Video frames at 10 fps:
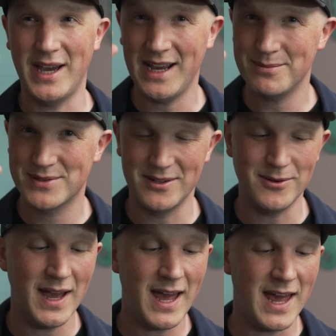an
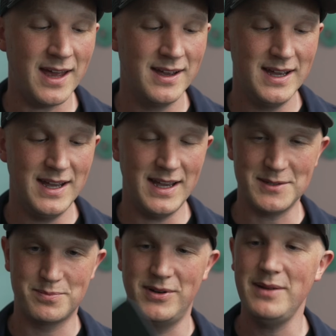absolute hair,
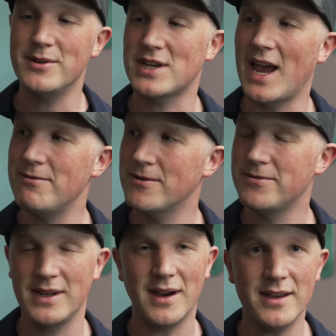is pretty much
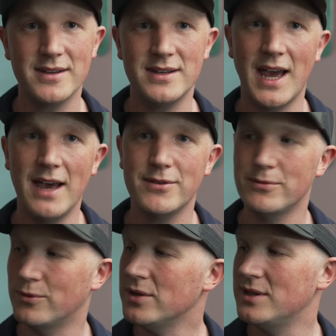everything I could ever
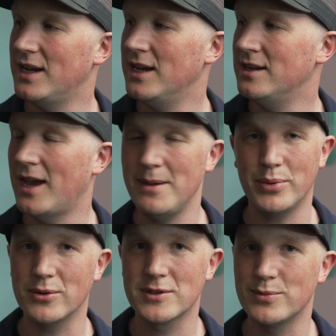want in a
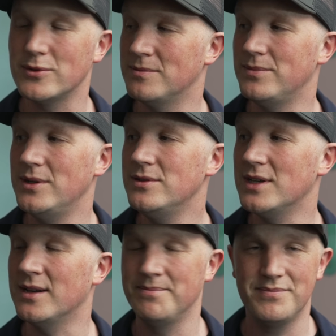portable
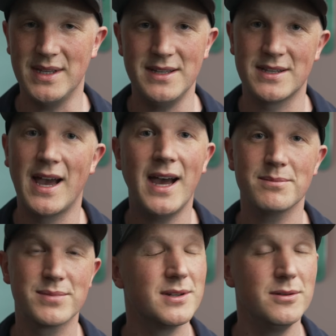computer. It's
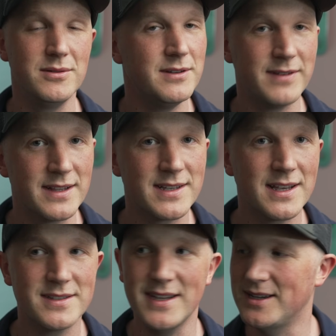absolutely
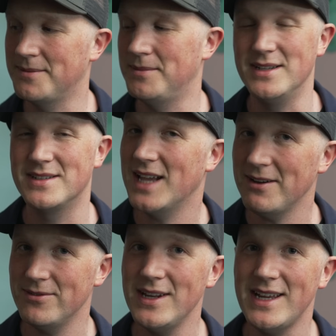fantastic, and it's
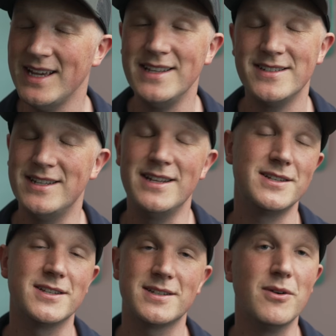definitely eaten
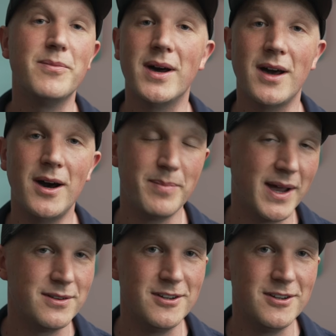into some of my iPad